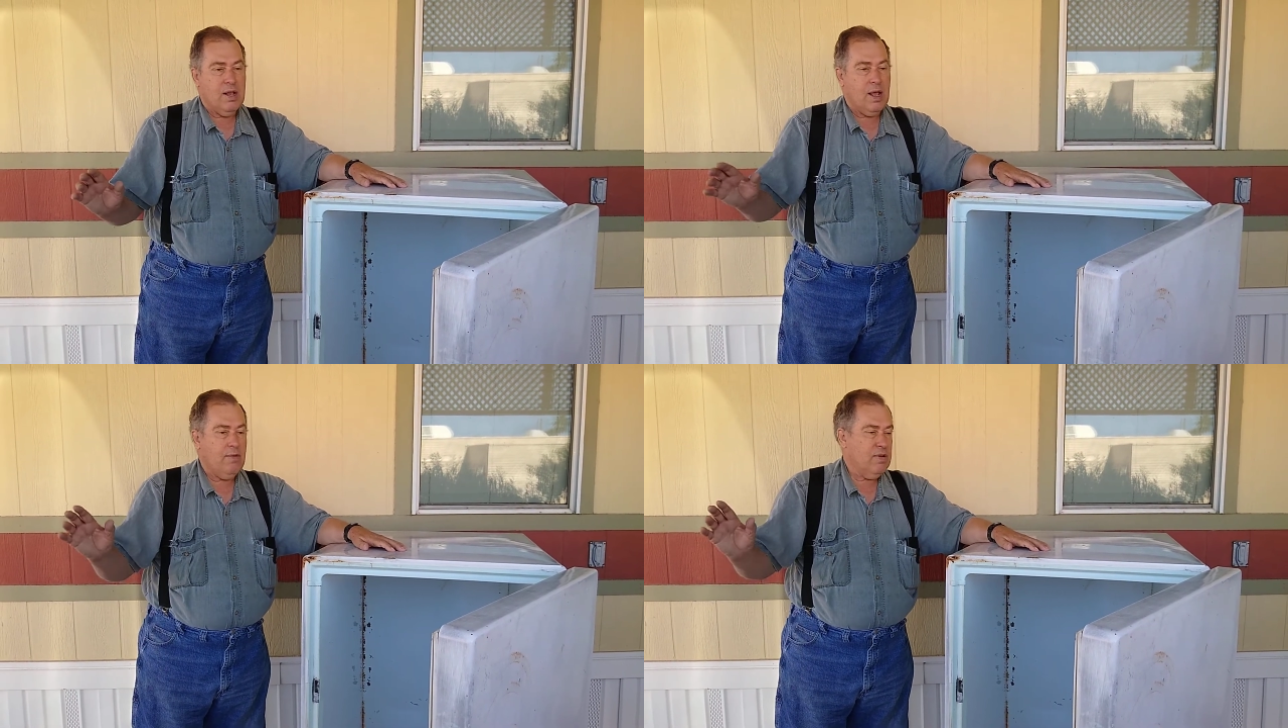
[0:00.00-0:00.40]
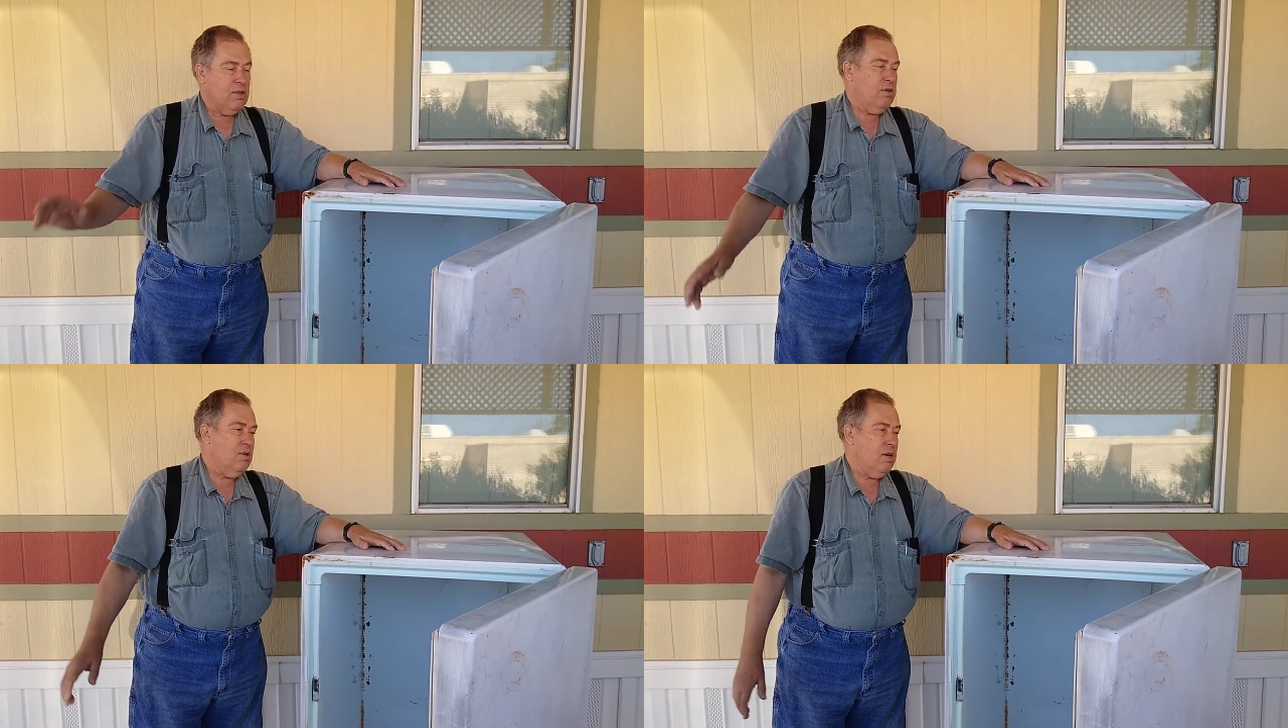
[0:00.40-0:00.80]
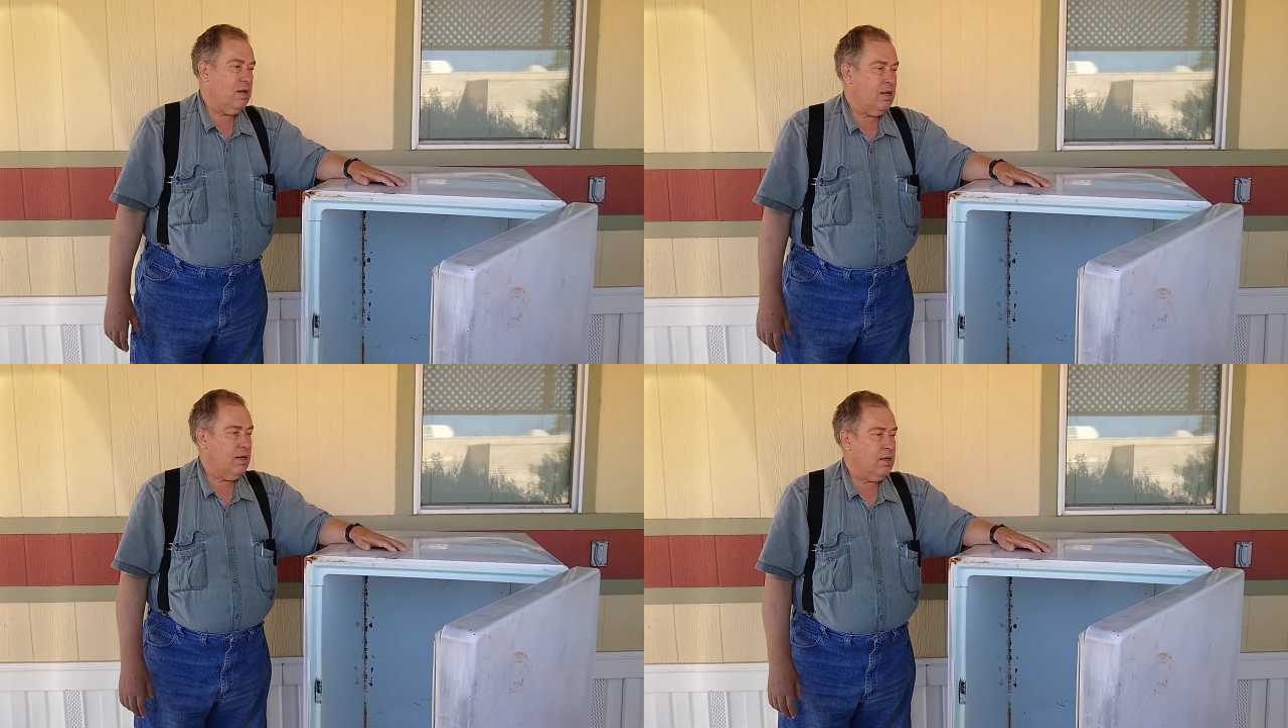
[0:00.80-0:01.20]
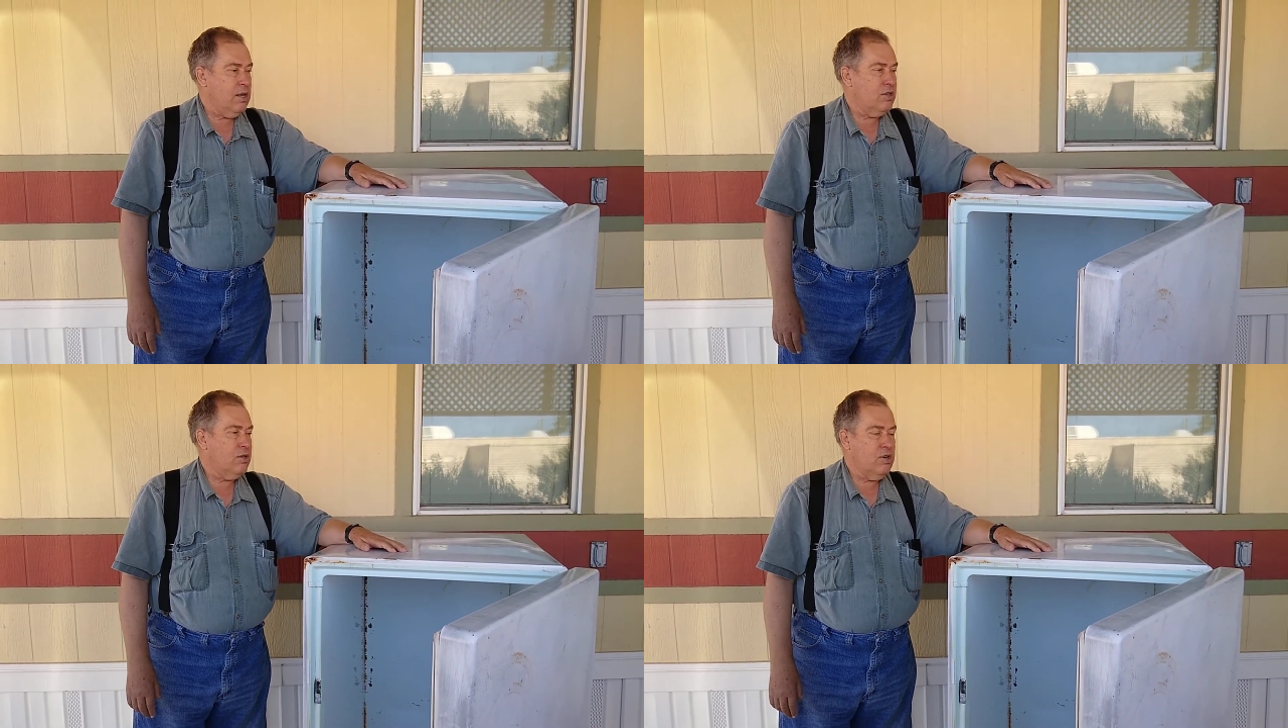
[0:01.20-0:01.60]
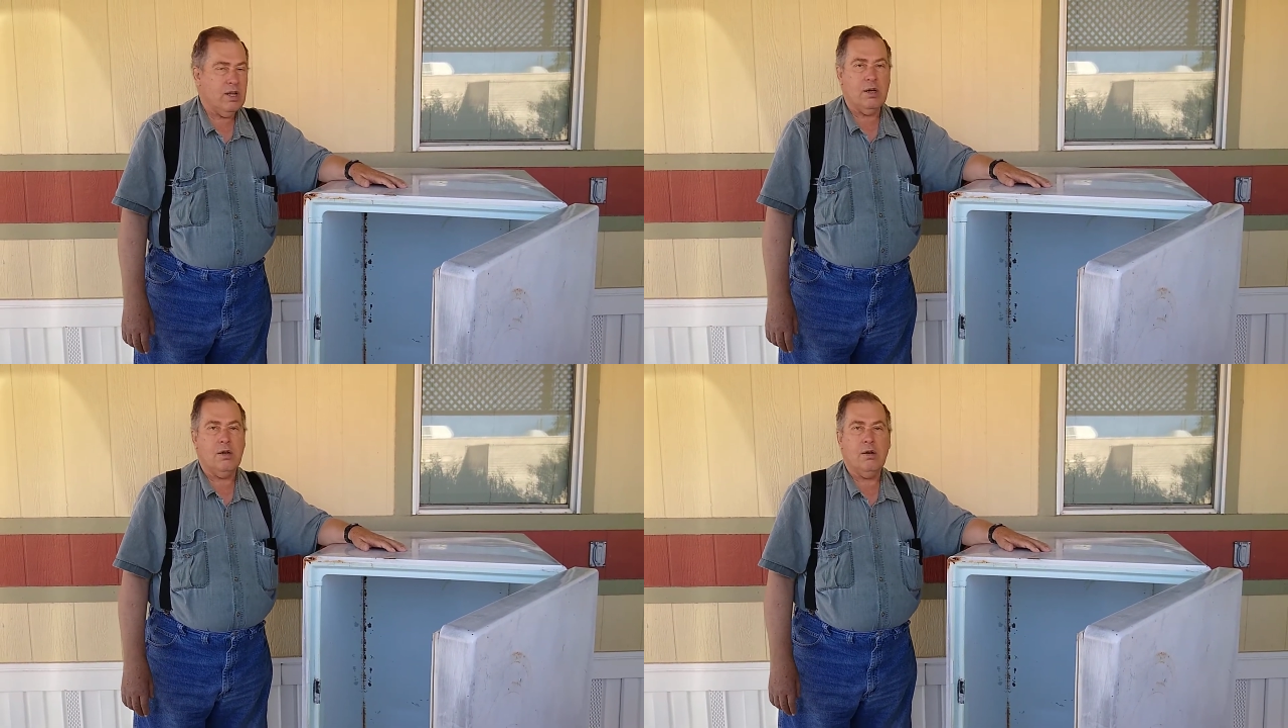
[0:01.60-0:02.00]
having their Easter
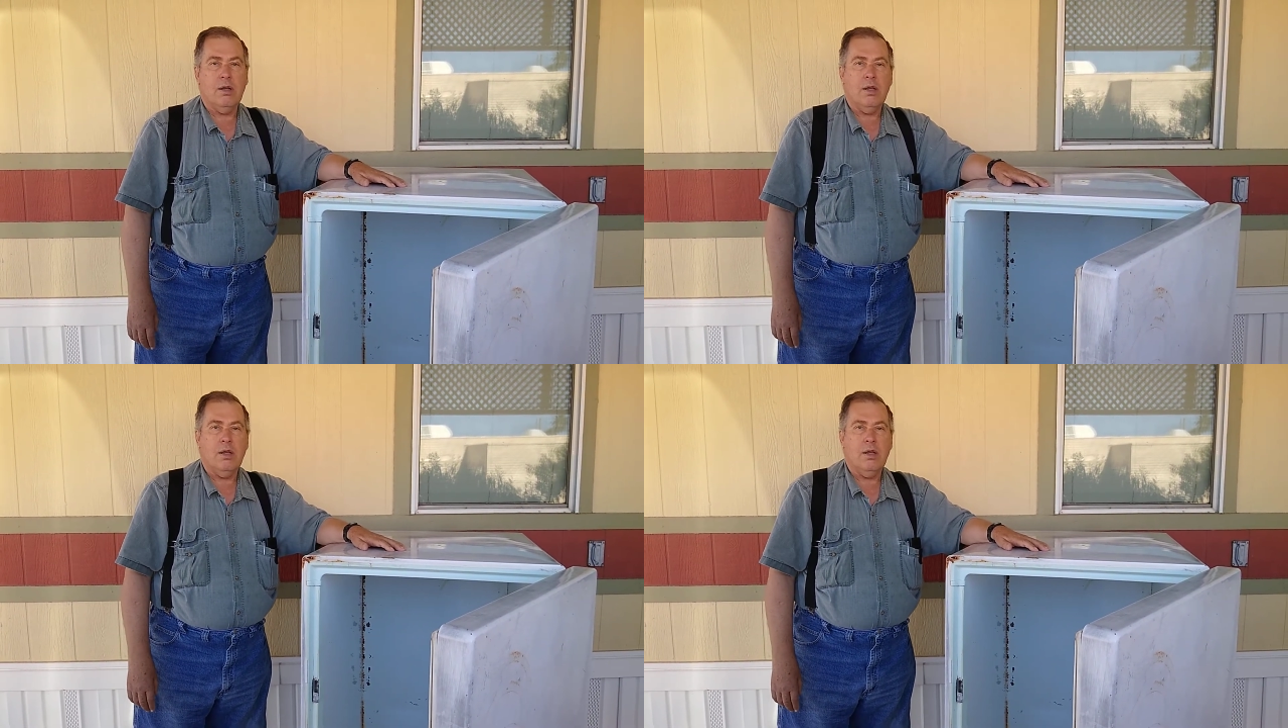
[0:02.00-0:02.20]
dinner,